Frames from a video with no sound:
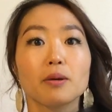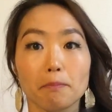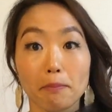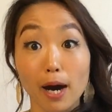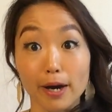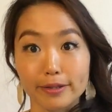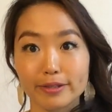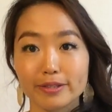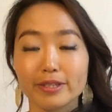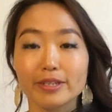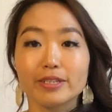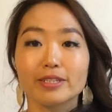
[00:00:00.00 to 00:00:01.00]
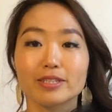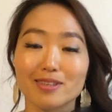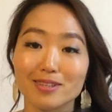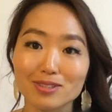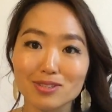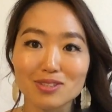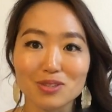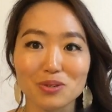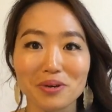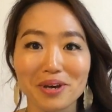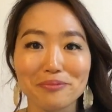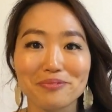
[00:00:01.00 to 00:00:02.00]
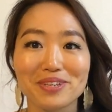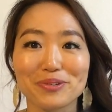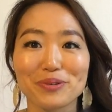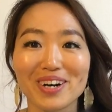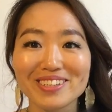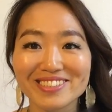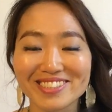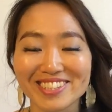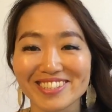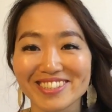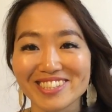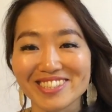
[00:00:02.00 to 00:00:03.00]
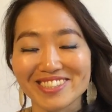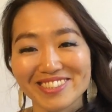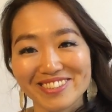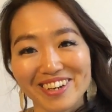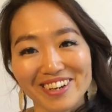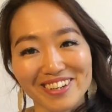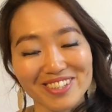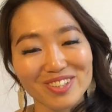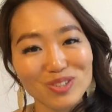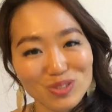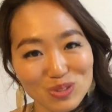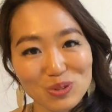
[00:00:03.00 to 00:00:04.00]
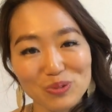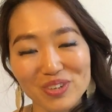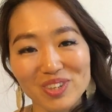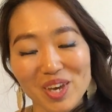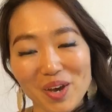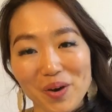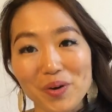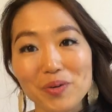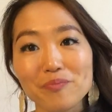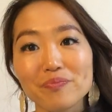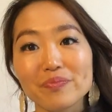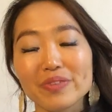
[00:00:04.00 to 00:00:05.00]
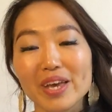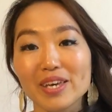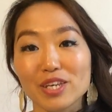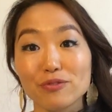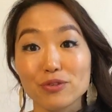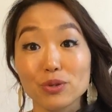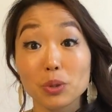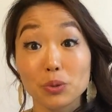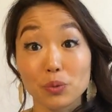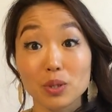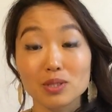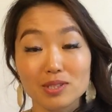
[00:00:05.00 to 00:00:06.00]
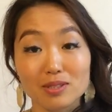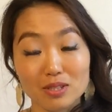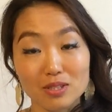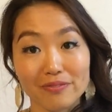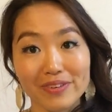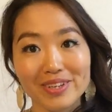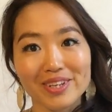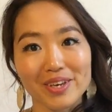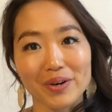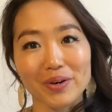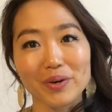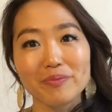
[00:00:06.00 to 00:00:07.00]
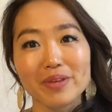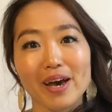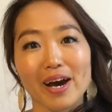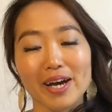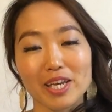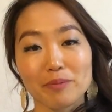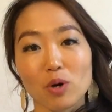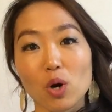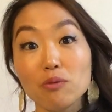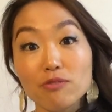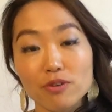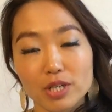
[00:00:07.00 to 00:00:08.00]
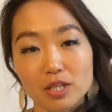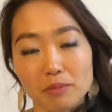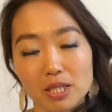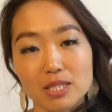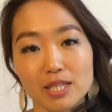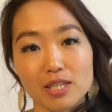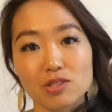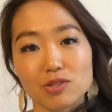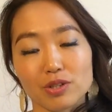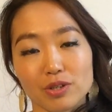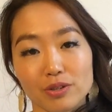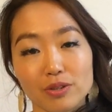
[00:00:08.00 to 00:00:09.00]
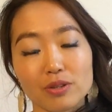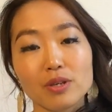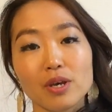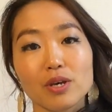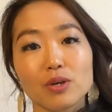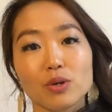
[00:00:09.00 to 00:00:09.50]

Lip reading: But since you have been watching this YouTube video, if you are watching this video, I am offering my session